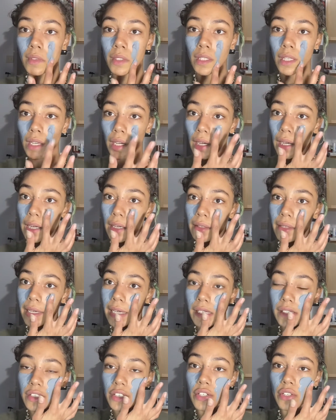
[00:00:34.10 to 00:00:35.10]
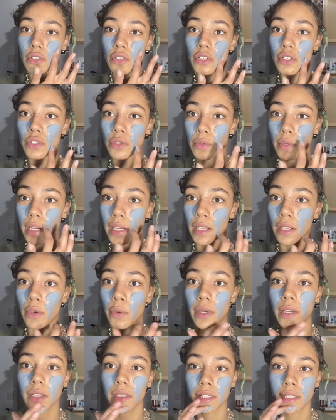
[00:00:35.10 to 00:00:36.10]
I like to do a
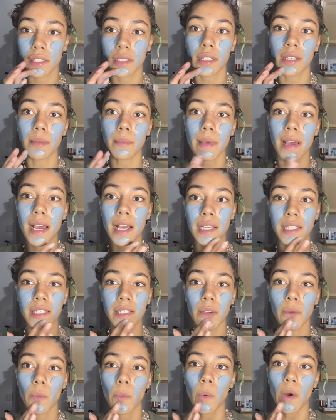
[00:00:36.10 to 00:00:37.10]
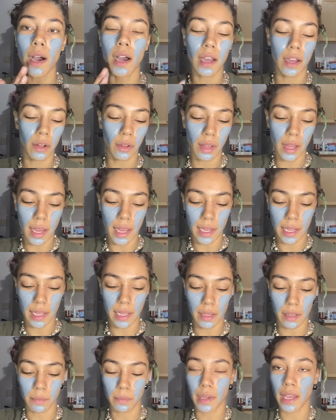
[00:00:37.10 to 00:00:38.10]
quick skin mask while I
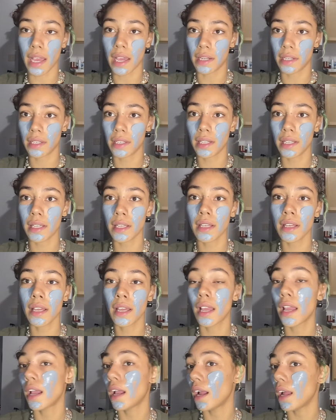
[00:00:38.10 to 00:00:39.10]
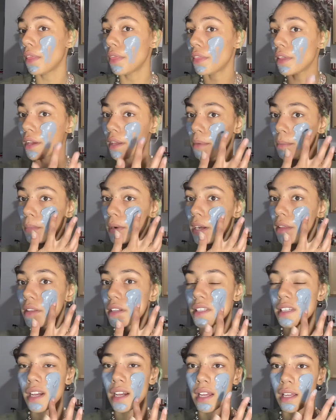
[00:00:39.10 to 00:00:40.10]
am editing, and then by the
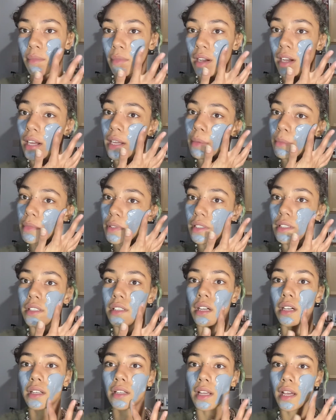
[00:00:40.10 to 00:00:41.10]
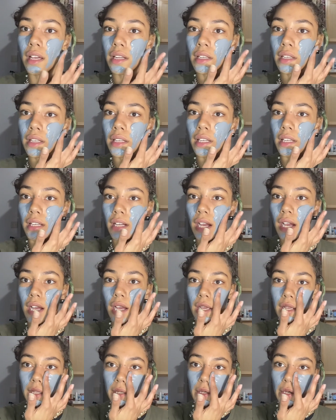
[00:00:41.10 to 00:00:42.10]
time I'm done editing,
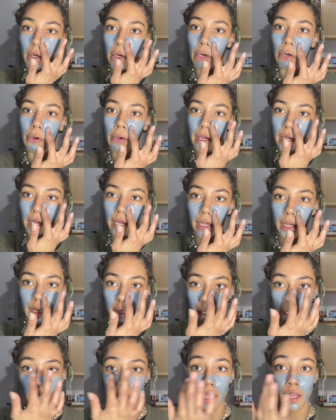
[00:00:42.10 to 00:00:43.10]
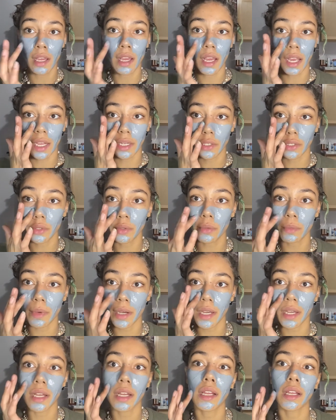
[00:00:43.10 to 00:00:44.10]
I go and I do
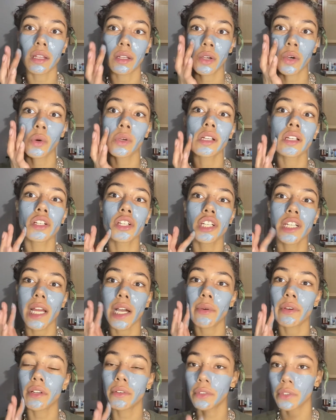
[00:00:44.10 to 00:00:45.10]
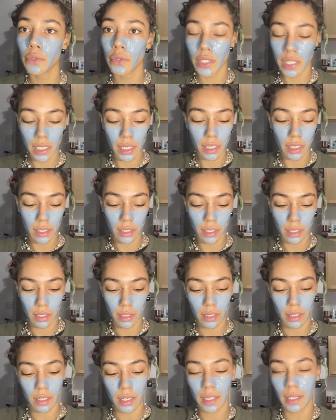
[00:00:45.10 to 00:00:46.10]
my quick shower routine, and
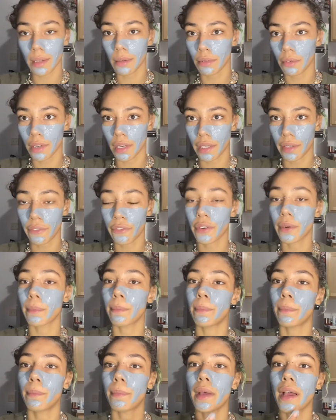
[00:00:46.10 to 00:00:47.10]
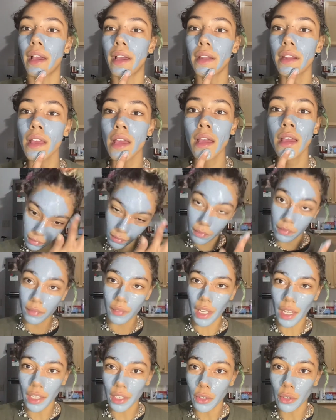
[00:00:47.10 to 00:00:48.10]
then I get ready for bed.
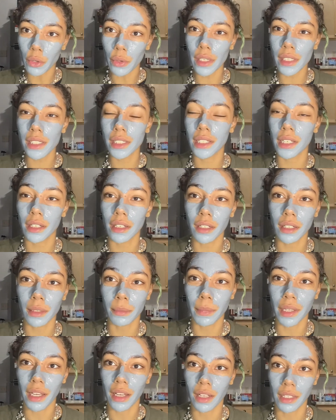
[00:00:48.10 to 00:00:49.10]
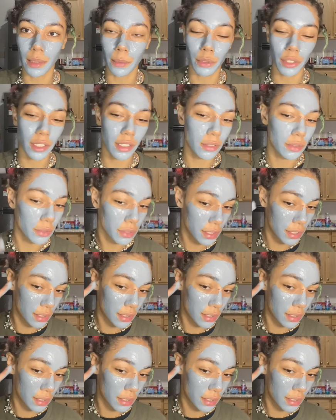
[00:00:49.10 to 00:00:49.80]
I always get it in my eyebrows.